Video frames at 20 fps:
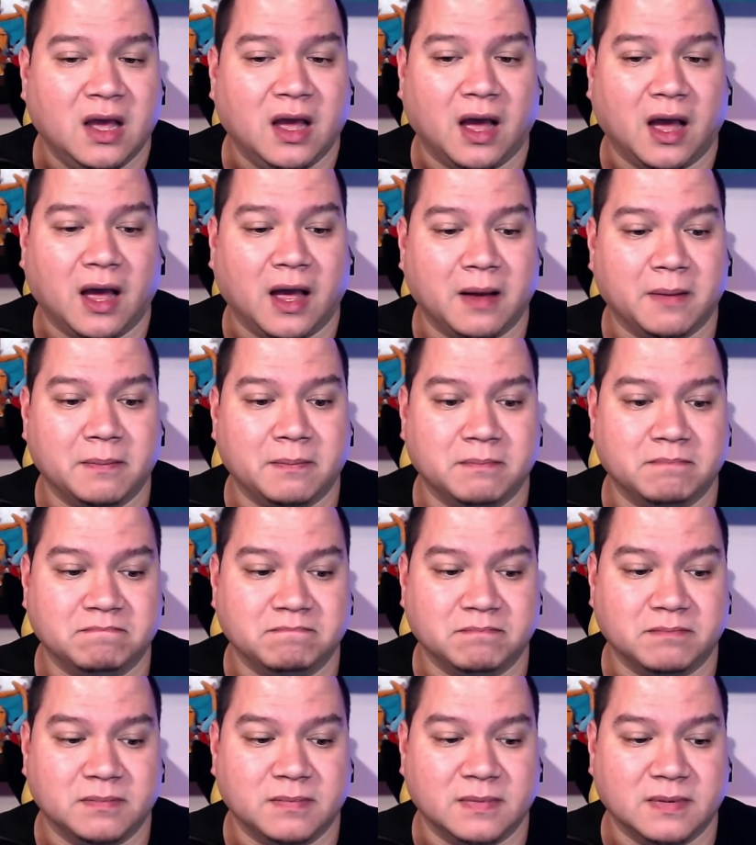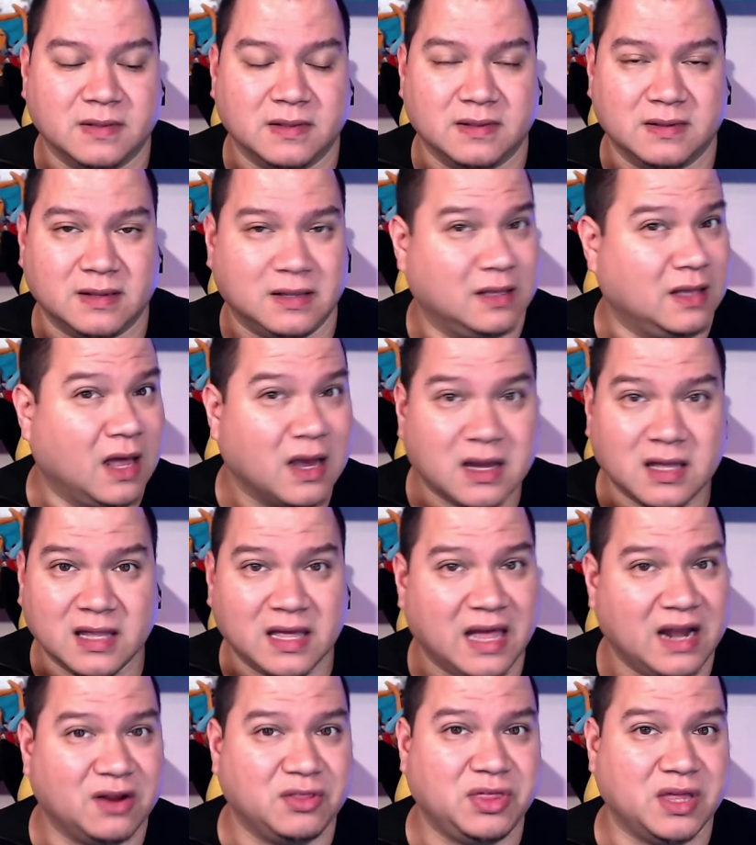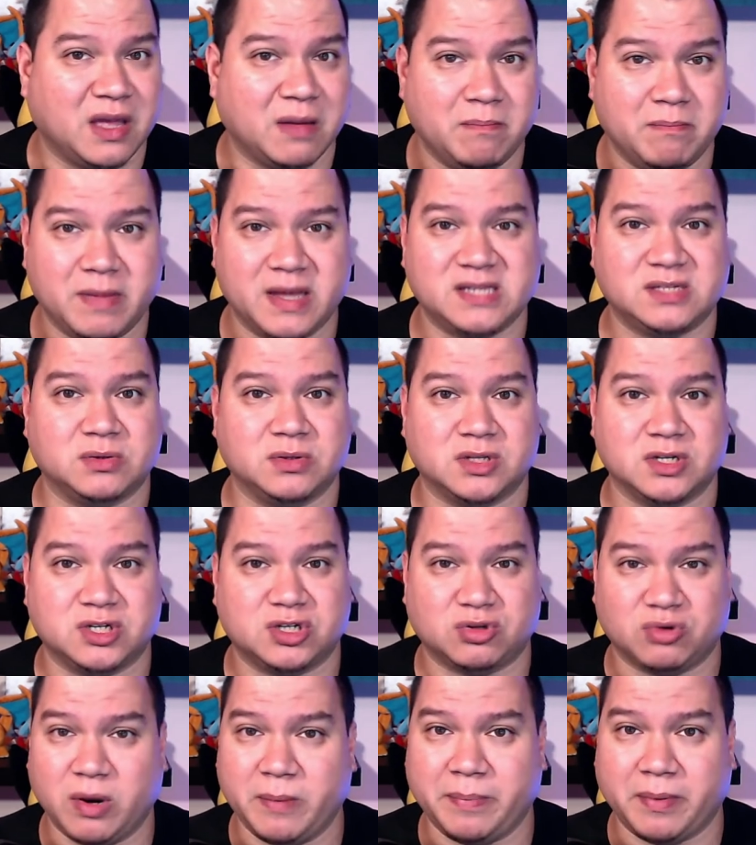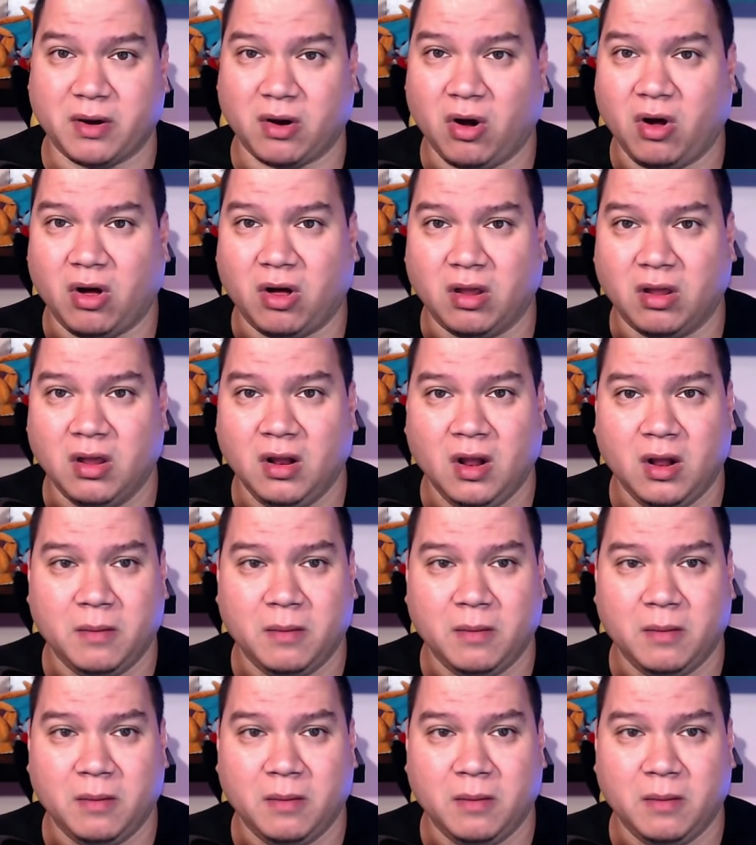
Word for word: Um, luckily, I don't think it messed with the shrimp at all.